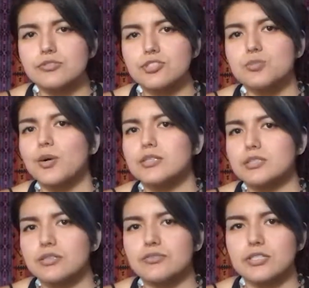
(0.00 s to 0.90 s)
or just
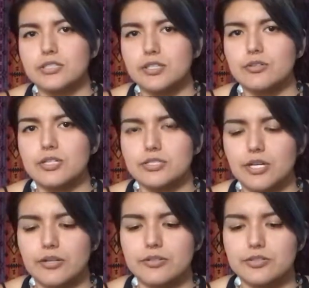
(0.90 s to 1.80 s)
positive things that you can
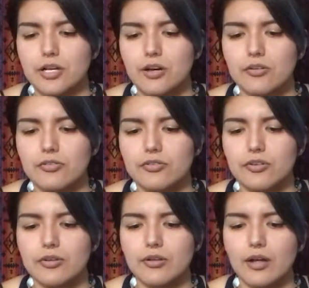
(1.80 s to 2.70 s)
tell yourself
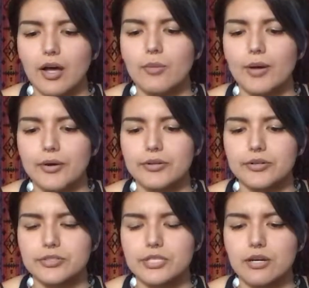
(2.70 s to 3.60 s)
about
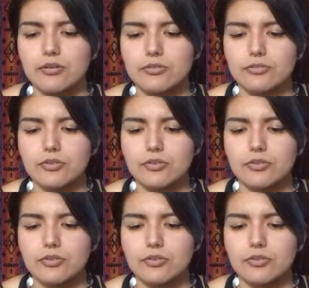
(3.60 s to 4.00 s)
yourself,